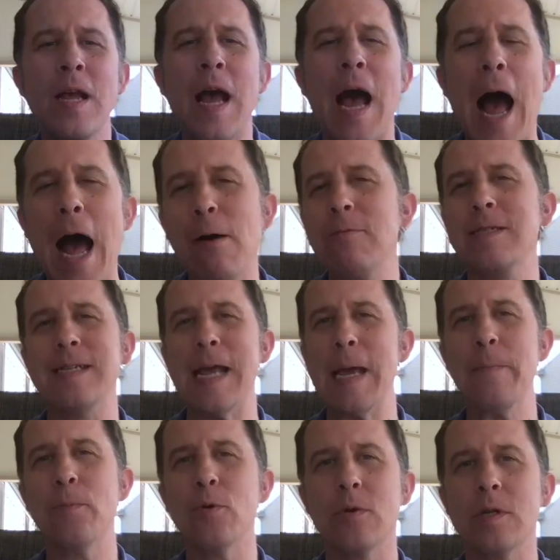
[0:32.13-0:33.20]
I was
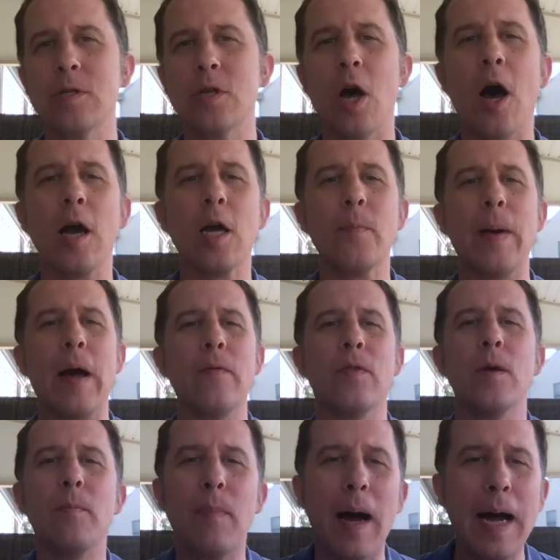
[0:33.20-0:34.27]
able to talk about
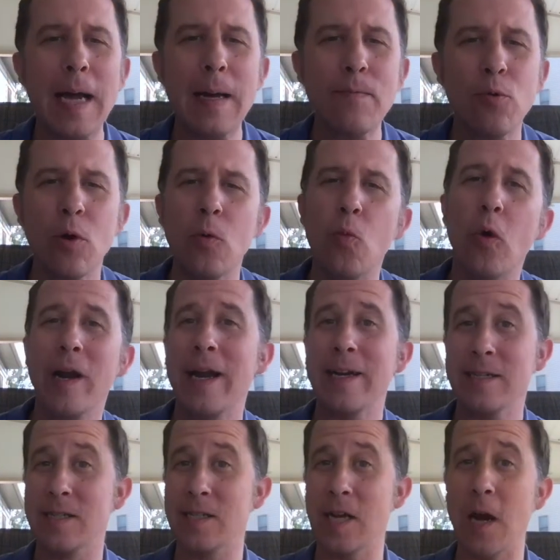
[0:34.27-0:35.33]
the Bible and what I
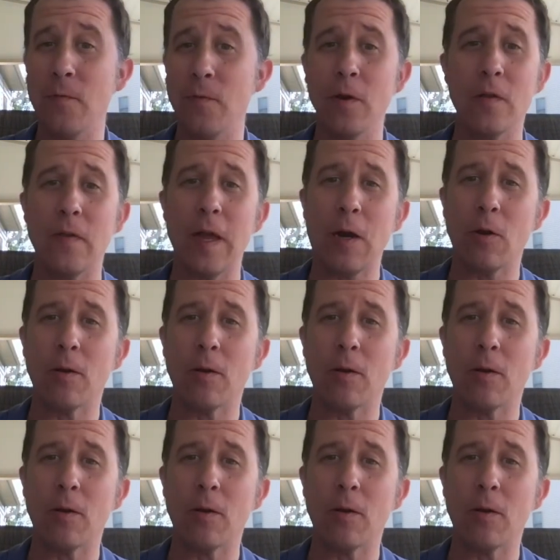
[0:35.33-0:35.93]
discovered there,